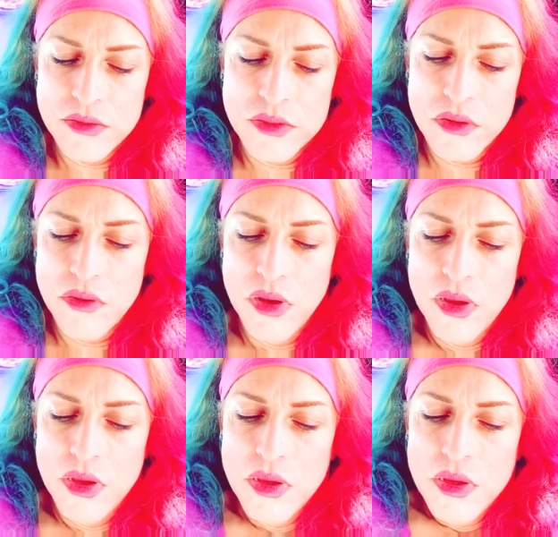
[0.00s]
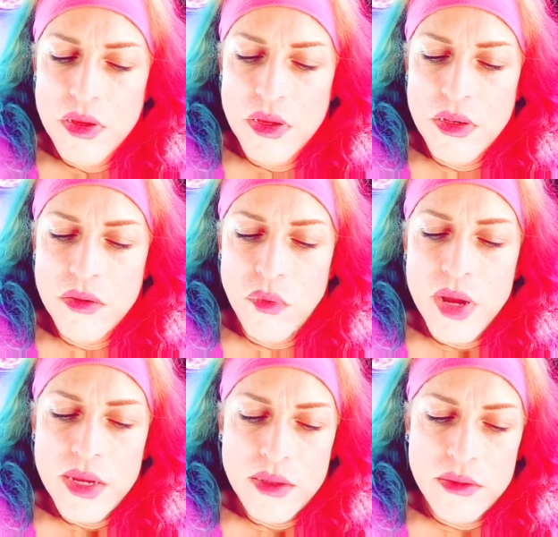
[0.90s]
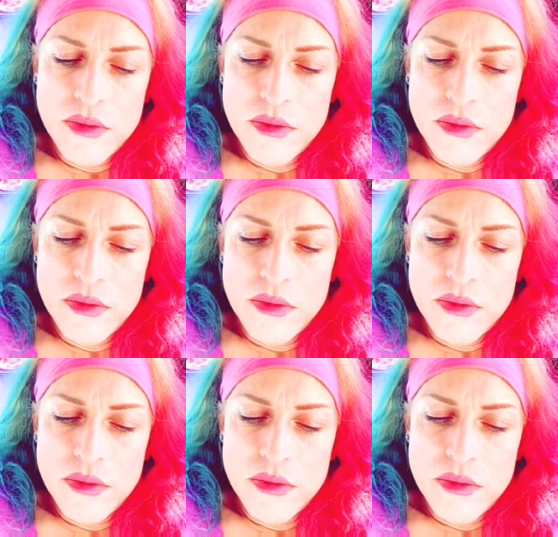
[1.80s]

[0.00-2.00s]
So in a way,